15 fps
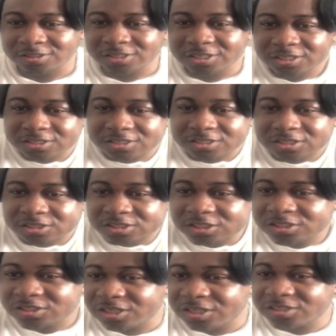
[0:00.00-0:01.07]

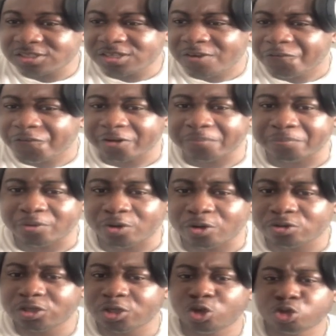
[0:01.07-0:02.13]
It's different,
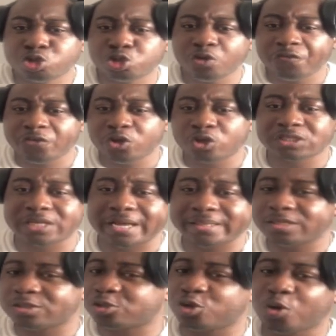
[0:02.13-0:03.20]
bro. They don't shoot videos like
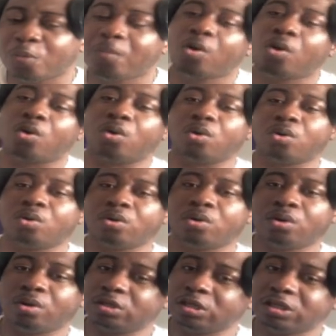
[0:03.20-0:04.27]
this no more.
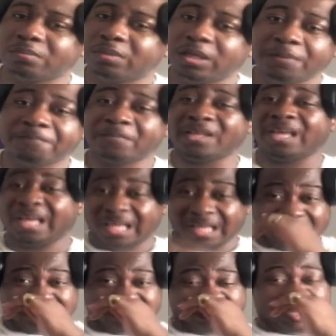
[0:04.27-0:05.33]
You know what I mean?
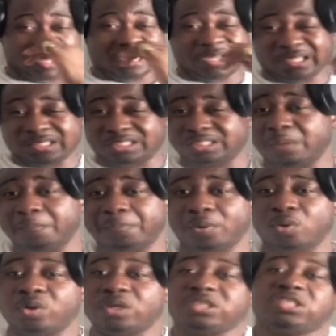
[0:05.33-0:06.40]
It's
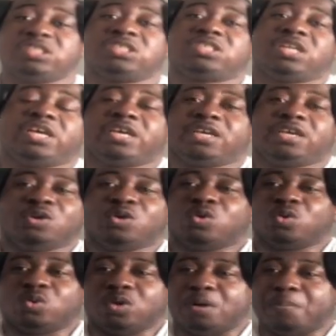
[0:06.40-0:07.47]
simple. It's just like, you
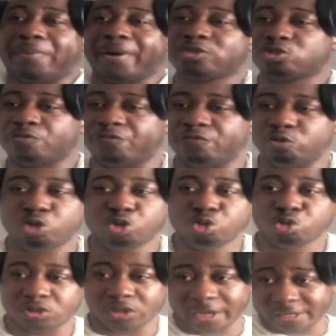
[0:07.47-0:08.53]
know, a bunch of
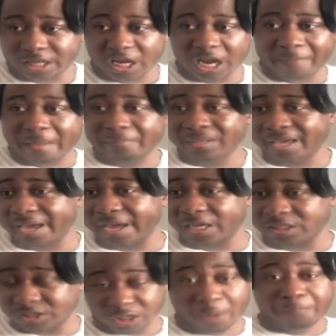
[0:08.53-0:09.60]
dudes like the La Main
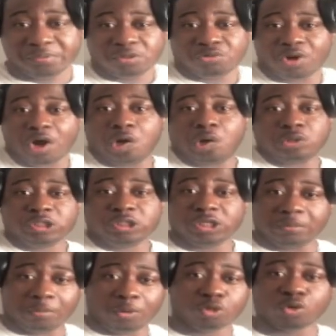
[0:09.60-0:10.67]
Game jumping around
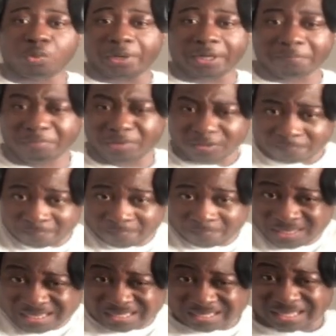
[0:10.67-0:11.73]
near the motorway. But
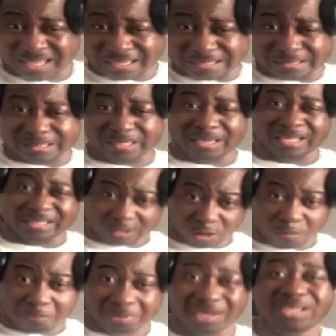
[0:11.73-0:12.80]
it's
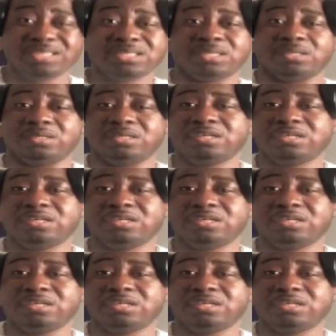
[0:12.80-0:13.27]
still pleasing.